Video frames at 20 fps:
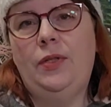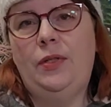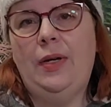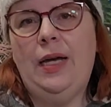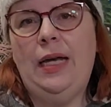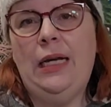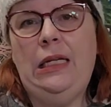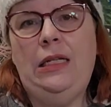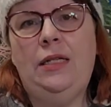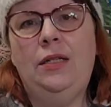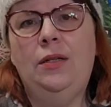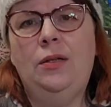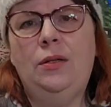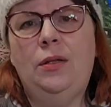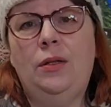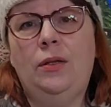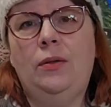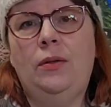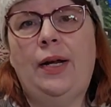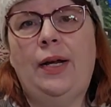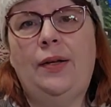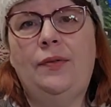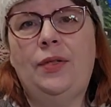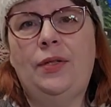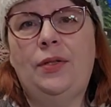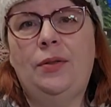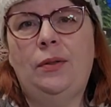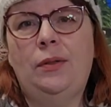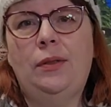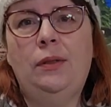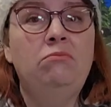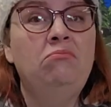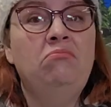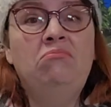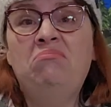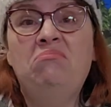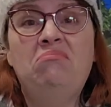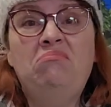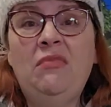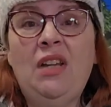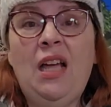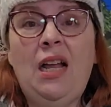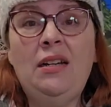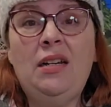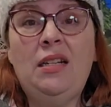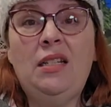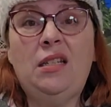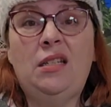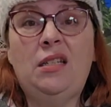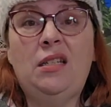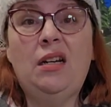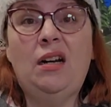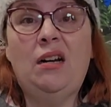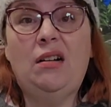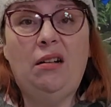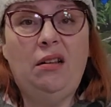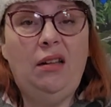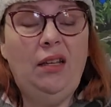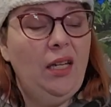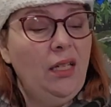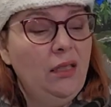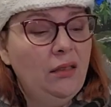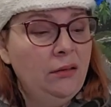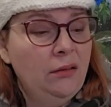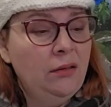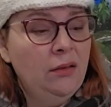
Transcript: Do I need to go to the craft store? Not necessarily.